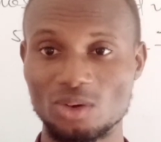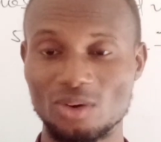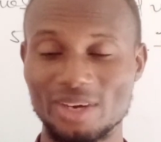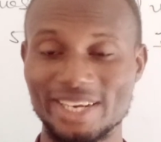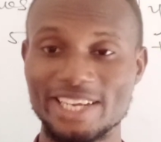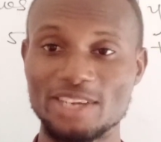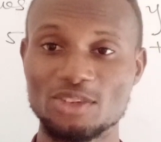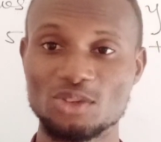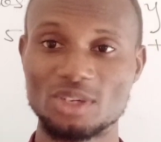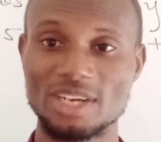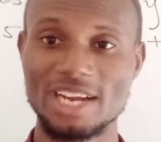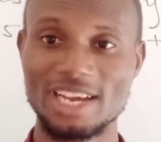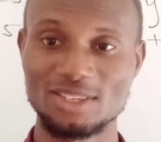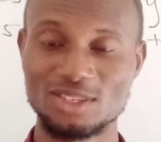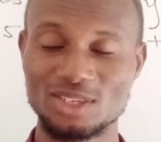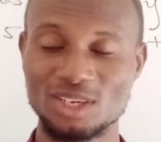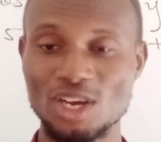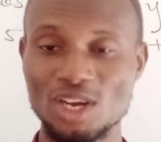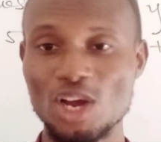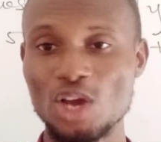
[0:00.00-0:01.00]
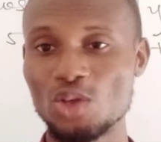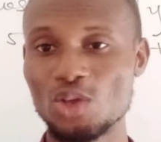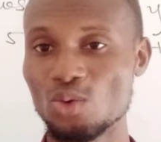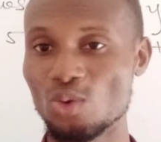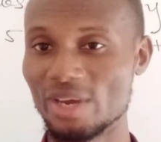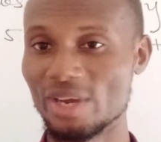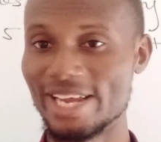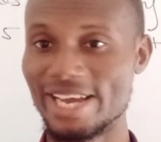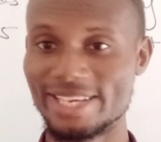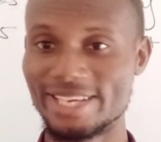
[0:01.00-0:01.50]
Okay, so that
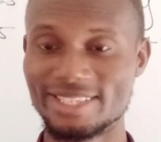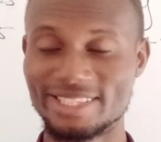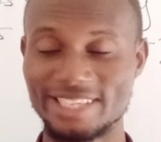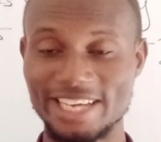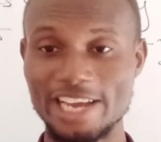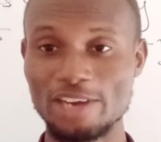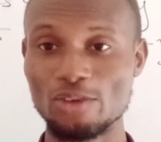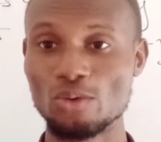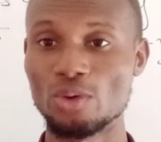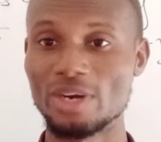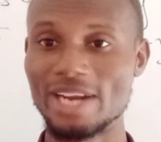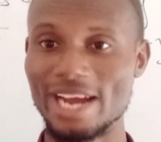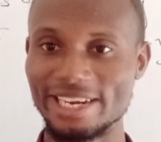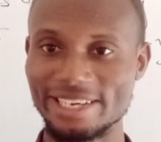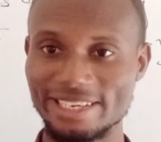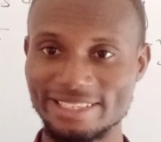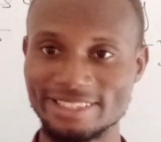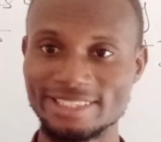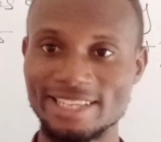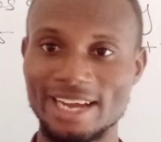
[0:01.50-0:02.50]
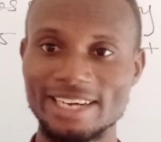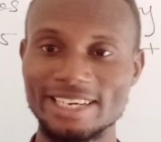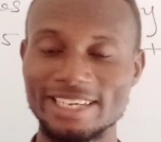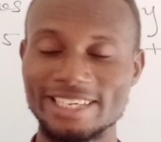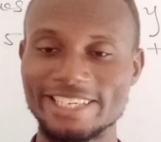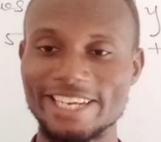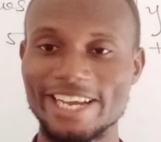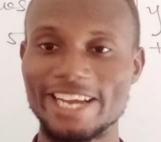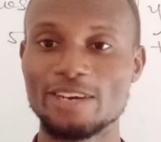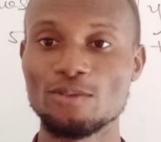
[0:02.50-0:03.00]
you get a good
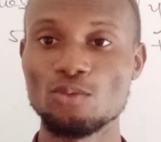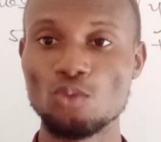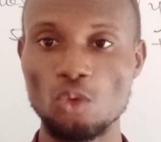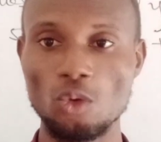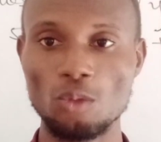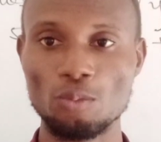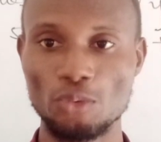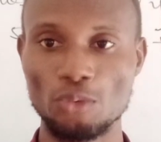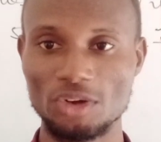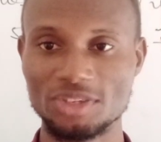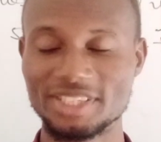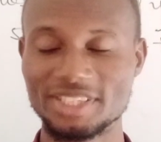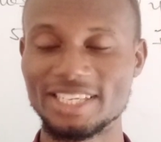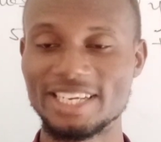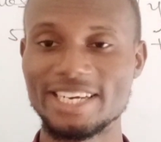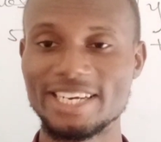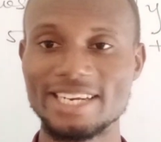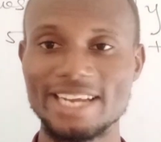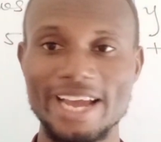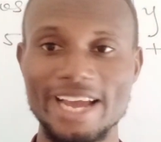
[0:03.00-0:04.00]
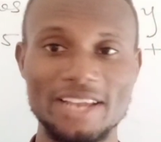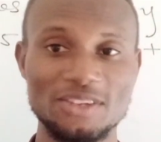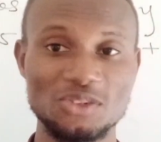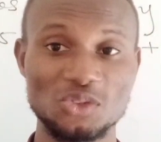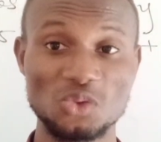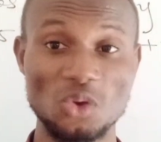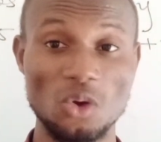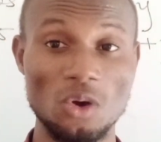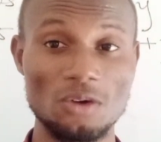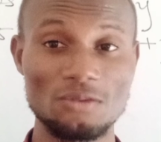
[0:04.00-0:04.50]
understanding. Then we'll proceed and
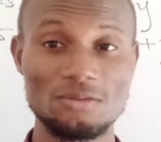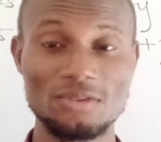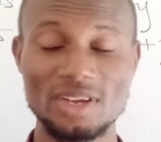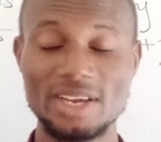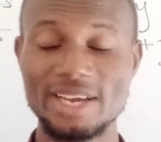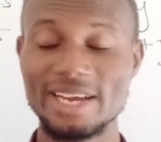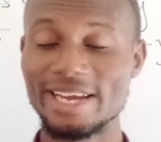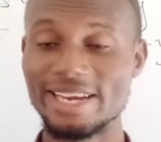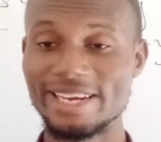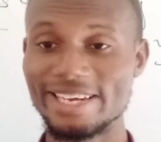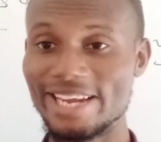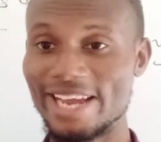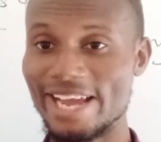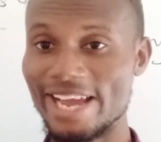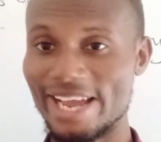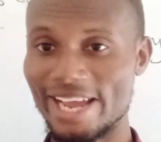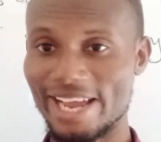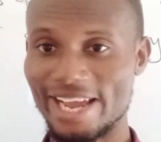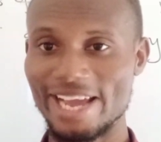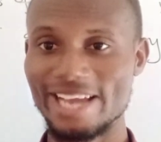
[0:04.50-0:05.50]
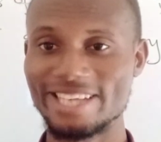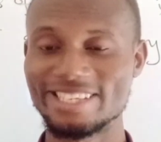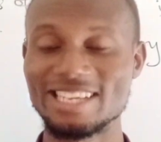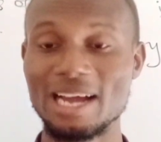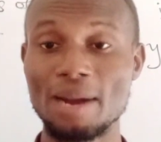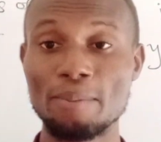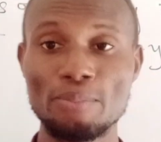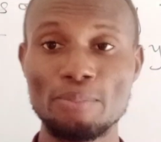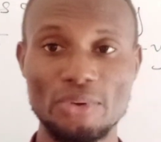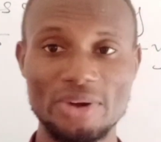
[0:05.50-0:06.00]
solve the
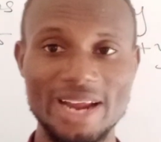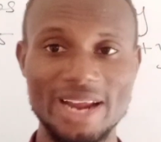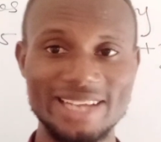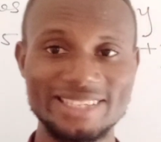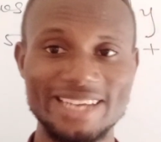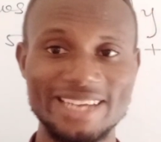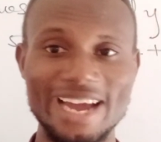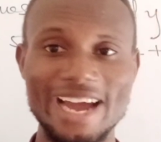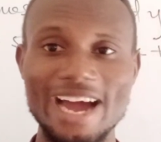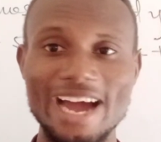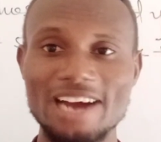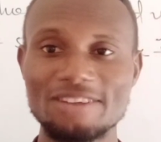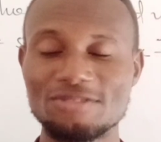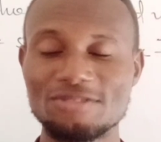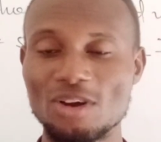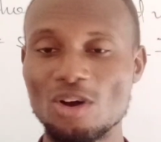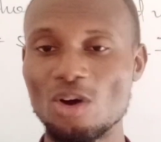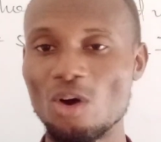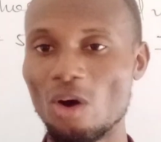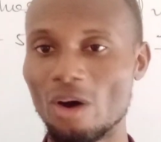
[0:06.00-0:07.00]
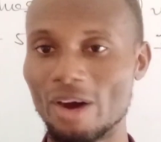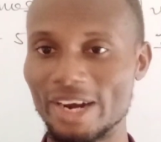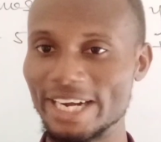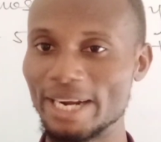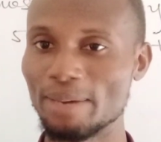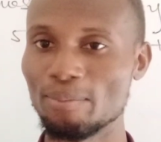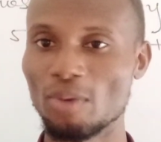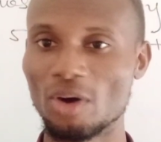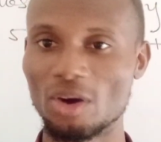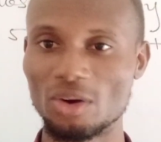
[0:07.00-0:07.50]
example that I have on
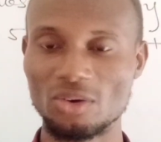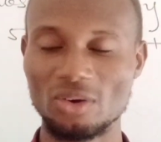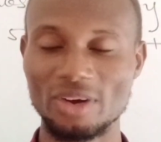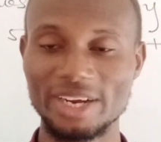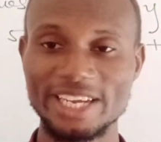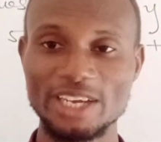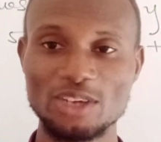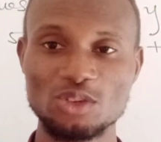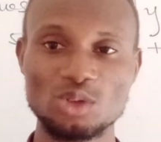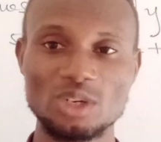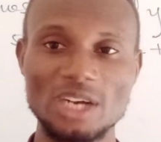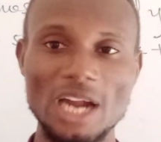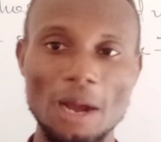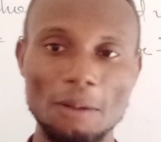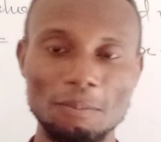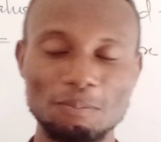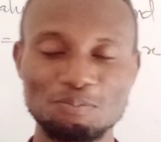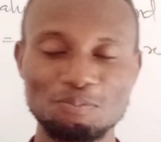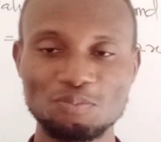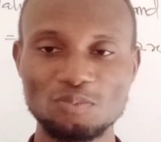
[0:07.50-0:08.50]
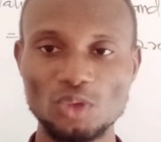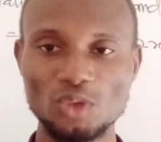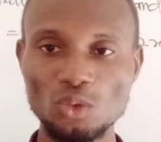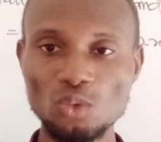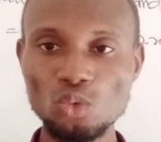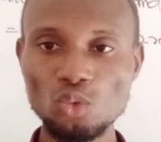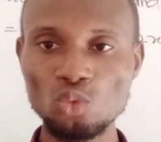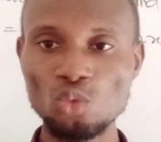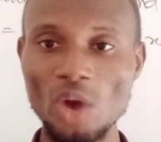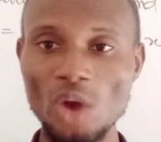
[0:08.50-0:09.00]
the board. Okay, so now
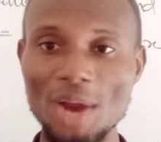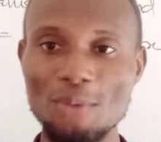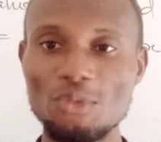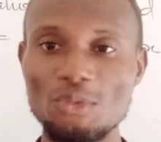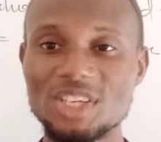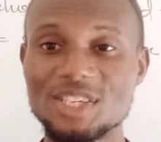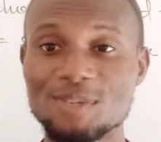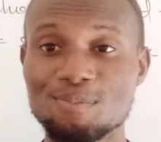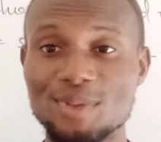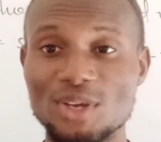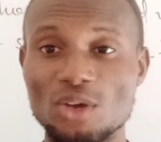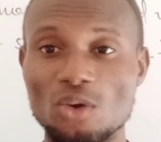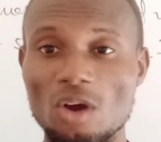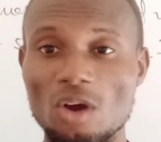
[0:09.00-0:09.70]
when we speak